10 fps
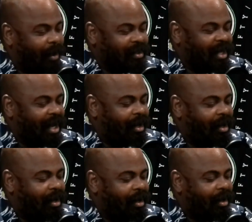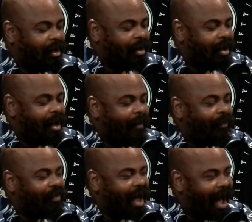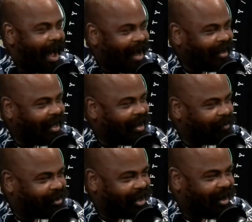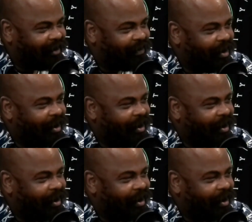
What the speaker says: was like, I think I'm tough.